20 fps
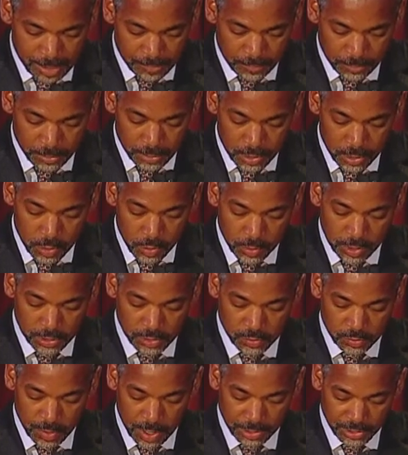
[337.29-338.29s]
for the new
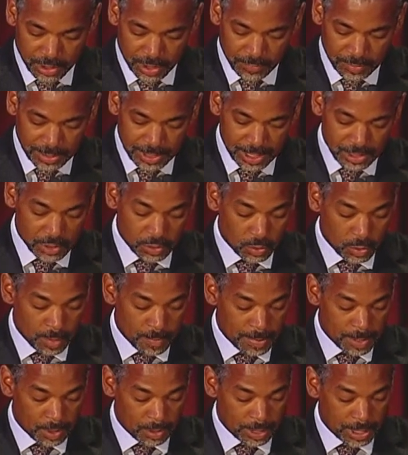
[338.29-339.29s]
construction of a 10-story
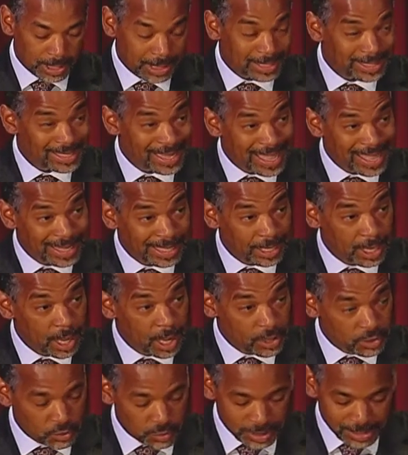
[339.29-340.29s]
building containing
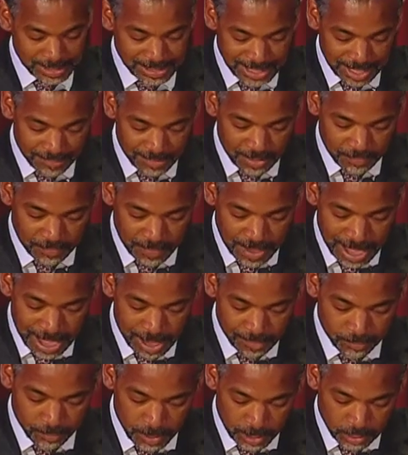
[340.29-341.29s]

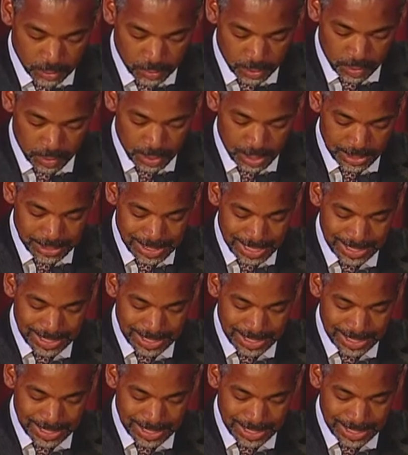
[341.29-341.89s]
175 rental units